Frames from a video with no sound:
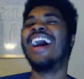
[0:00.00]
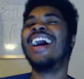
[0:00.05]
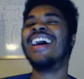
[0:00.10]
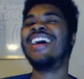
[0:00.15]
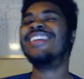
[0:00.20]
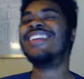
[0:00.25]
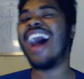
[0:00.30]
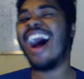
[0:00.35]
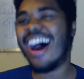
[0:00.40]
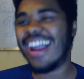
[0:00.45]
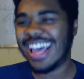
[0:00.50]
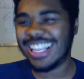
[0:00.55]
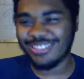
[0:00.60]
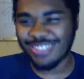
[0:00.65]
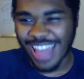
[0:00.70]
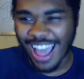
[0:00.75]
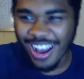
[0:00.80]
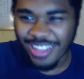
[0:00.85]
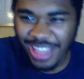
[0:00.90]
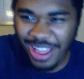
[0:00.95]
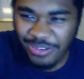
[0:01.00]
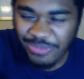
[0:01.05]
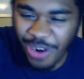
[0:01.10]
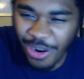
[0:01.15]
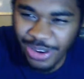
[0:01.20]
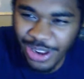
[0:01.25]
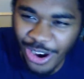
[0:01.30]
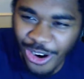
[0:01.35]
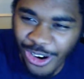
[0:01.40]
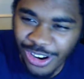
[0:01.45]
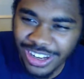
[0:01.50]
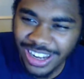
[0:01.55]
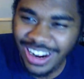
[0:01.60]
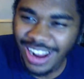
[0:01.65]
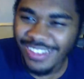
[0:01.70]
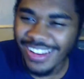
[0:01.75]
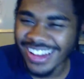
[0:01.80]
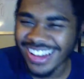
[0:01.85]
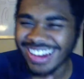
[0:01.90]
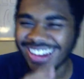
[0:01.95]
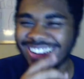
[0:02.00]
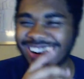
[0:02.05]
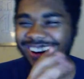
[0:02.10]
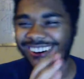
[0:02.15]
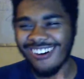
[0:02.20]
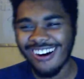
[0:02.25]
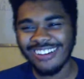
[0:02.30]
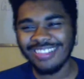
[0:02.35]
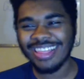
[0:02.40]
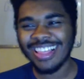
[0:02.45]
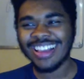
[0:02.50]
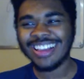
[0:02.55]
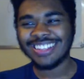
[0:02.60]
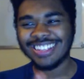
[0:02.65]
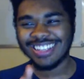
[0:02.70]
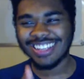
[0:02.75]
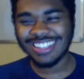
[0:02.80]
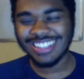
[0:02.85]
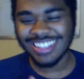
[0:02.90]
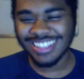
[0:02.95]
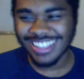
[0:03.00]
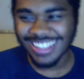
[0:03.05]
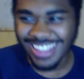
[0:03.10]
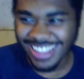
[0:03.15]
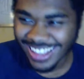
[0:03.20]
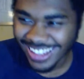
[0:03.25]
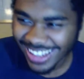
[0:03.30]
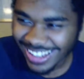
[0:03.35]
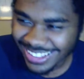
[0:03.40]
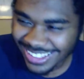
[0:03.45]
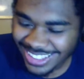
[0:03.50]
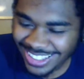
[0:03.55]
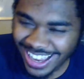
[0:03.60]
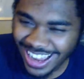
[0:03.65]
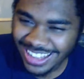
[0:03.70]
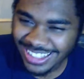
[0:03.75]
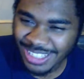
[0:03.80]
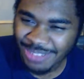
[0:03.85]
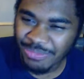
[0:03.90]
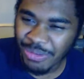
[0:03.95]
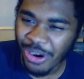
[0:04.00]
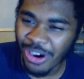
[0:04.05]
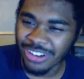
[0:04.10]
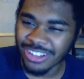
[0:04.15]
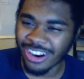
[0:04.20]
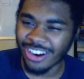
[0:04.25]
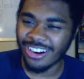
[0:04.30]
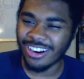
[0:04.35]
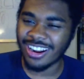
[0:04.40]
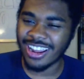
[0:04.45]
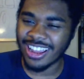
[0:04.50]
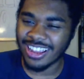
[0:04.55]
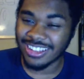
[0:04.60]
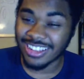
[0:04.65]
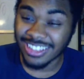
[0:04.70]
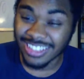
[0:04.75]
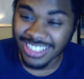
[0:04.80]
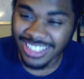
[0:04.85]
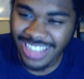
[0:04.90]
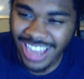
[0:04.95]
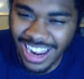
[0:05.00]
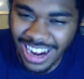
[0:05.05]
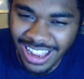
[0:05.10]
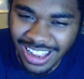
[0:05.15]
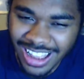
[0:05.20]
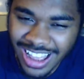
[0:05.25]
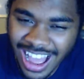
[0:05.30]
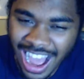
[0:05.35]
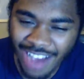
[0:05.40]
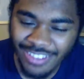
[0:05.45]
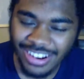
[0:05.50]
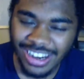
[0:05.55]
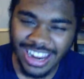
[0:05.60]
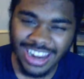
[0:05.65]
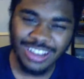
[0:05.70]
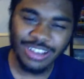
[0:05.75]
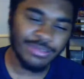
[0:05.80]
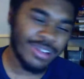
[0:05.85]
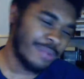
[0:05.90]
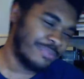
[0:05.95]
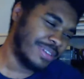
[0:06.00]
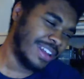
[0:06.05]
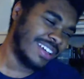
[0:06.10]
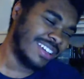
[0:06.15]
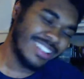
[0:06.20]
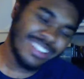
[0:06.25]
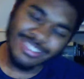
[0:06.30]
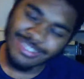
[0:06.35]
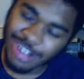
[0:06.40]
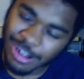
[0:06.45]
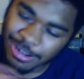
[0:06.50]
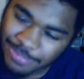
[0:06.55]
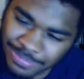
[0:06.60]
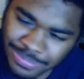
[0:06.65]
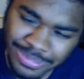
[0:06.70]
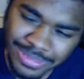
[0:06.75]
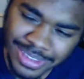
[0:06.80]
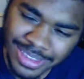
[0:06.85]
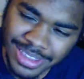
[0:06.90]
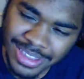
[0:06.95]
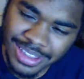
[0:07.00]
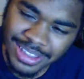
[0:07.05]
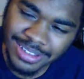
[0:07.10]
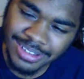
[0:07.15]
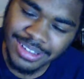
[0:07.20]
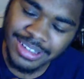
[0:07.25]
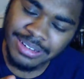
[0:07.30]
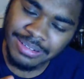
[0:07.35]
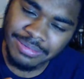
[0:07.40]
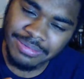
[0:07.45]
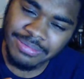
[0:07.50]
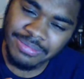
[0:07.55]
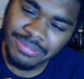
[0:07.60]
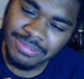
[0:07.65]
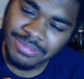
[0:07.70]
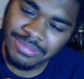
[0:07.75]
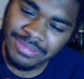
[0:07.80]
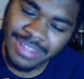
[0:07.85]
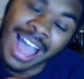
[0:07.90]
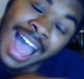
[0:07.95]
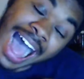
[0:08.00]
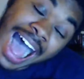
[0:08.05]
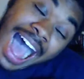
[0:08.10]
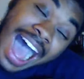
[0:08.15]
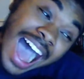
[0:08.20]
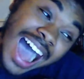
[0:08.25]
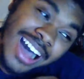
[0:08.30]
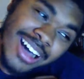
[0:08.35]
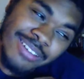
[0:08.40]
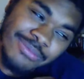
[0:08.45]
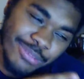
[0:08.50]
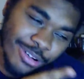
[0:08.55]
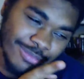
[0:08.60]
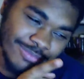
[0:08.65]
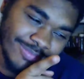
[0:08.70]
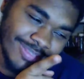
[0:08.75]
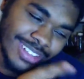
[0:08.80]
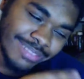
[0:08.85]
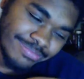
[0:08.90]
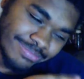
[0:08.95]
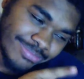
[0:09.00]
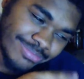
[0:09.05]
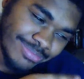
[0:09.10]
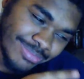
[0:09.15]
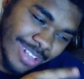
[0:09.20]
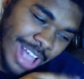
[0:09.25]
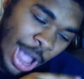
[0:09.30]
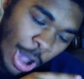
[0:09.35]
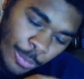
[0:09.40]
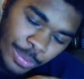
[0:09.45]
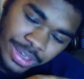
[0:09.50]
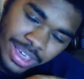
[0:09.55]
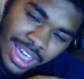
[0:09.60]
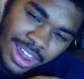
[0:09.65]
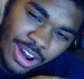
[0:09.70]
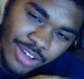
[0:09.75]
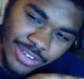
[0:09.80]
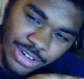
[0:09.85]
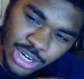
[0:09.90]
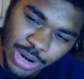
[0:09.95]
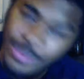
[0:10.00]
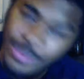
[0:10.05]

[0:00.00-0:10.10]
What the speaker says: Nowadays, now I'm probably older, and I'm like, oh, you know what? She's gotta support her. She's gotta have an income. I'd be like, you know what? Ha! But I hope you get another job.